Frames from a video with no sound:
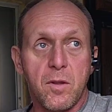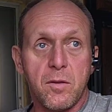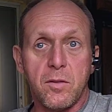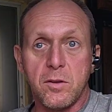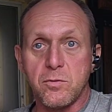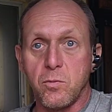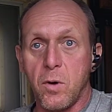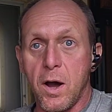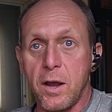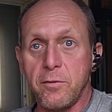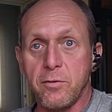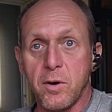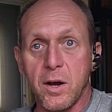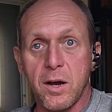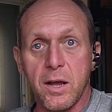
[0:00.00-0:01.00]
this
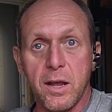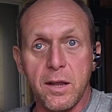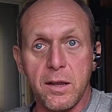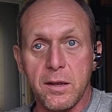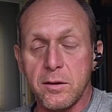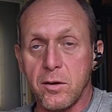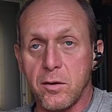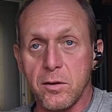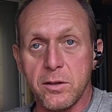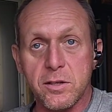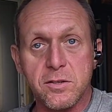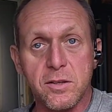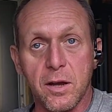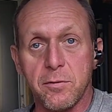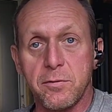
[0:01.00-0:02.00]
Wi-Fi and all
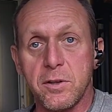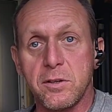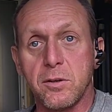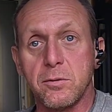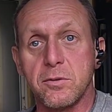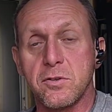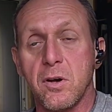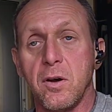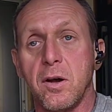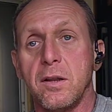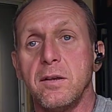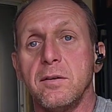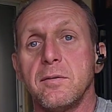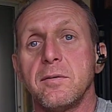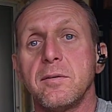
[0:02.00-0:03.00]
this stuff that goes
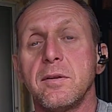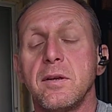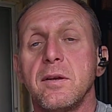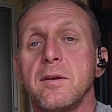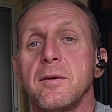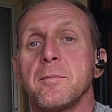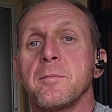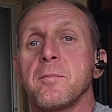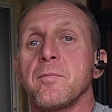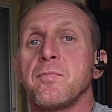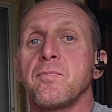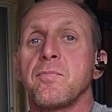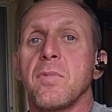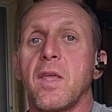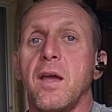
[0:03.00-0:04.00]
on,
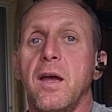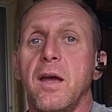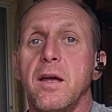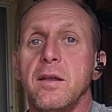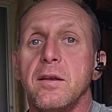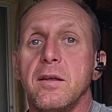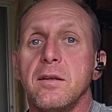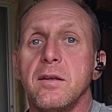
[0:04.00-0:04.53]
and